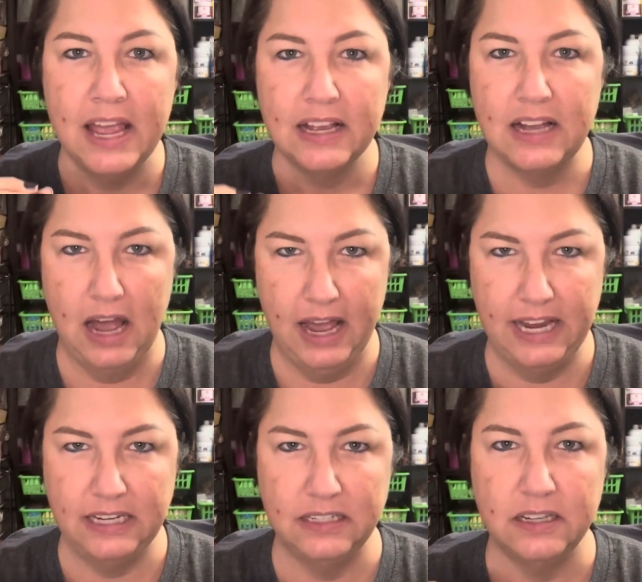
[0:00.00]

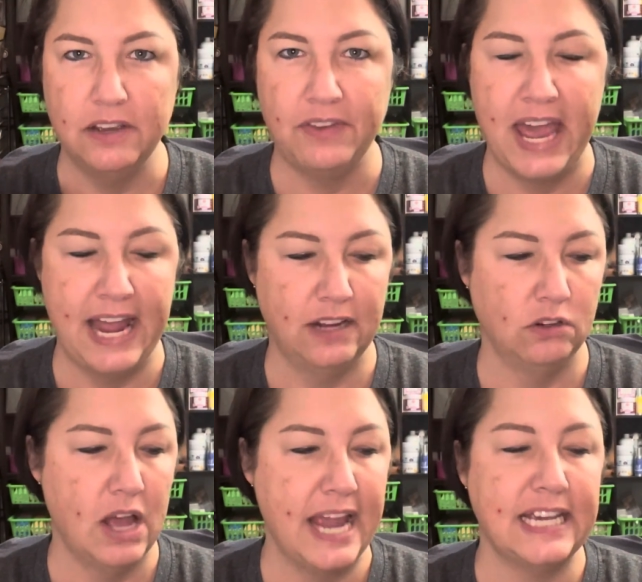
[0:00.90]
kind of
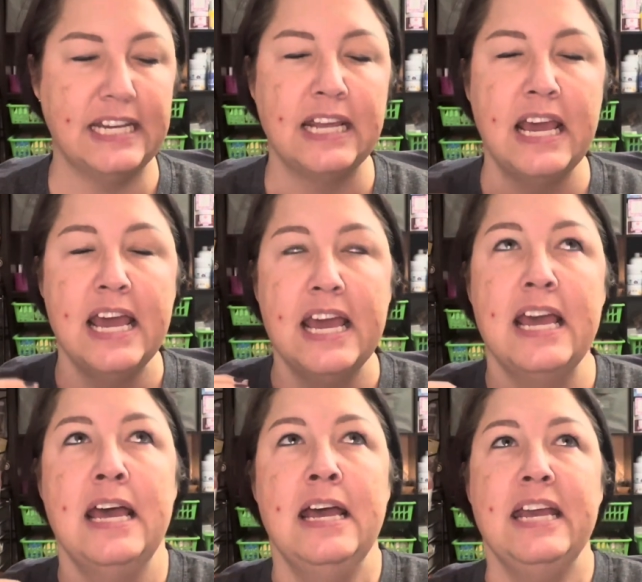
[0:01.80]
candle.
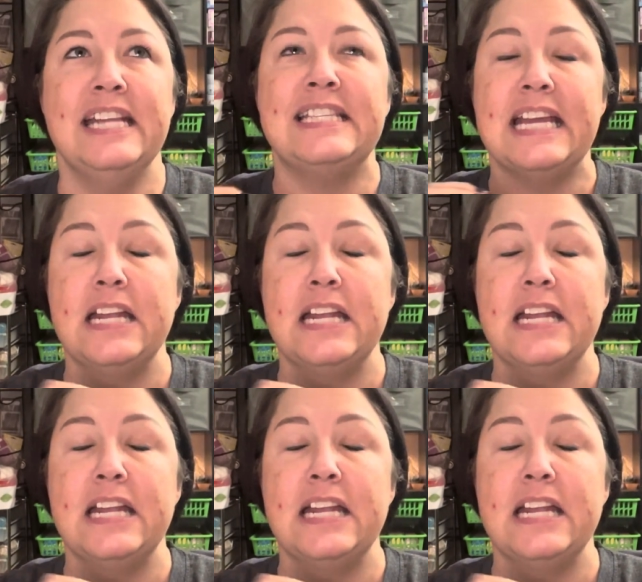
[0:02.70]
It's